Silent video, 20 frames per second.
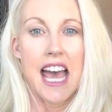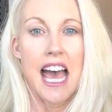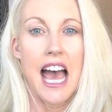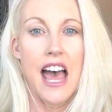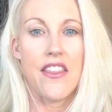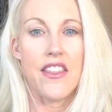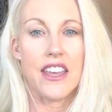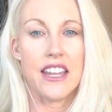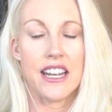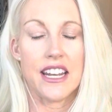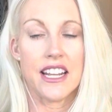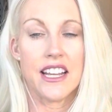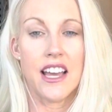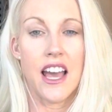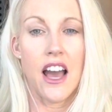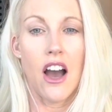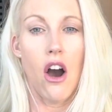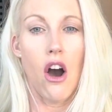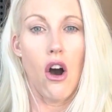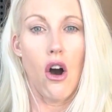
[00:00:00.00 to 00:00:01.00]
and then
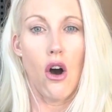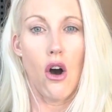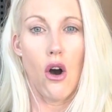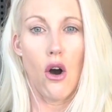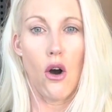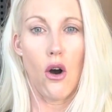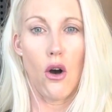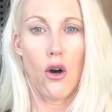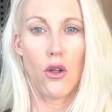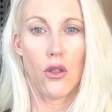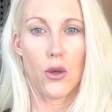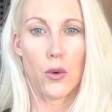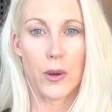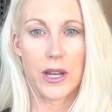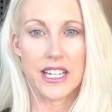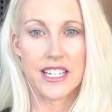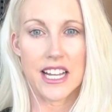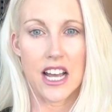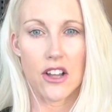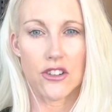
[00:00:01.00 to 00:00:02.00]
all the
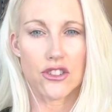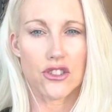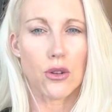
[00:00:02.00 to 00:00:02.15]
way down.